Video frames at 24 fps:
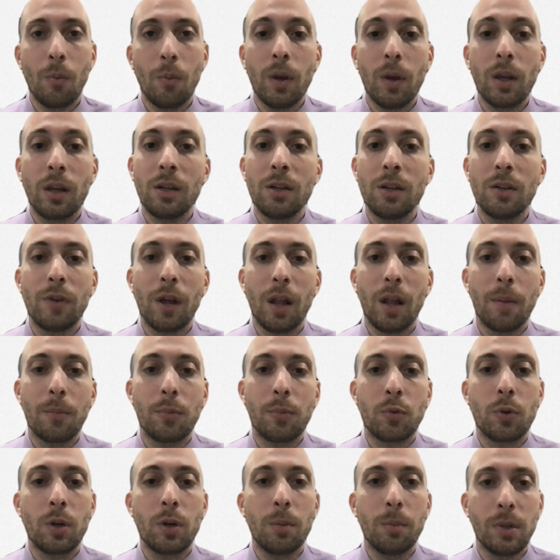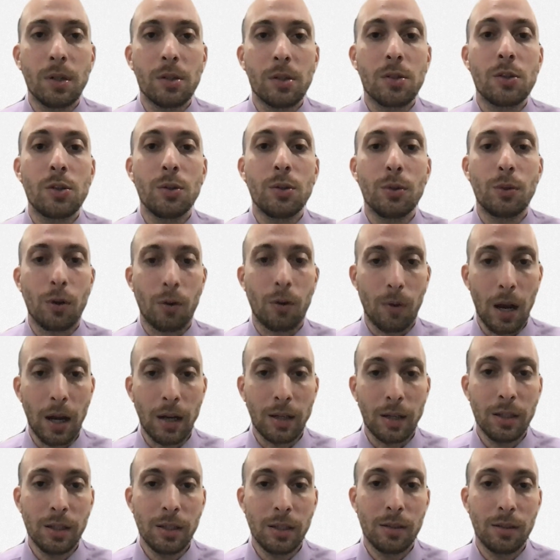we can develop treatments to
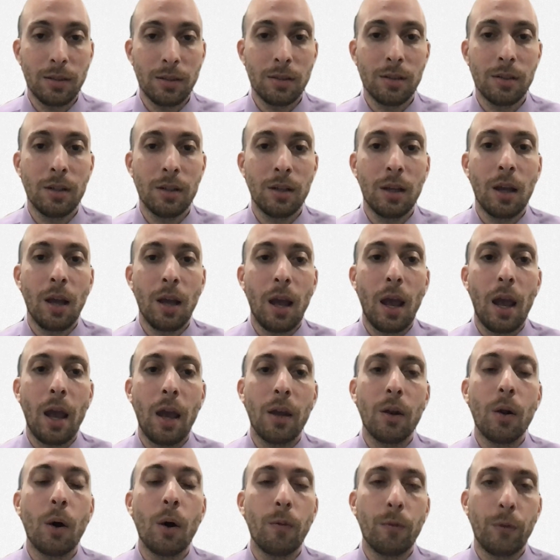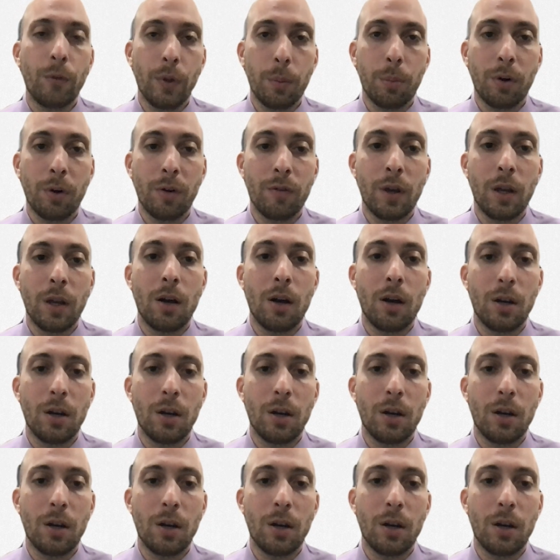correct it and hopefully prevent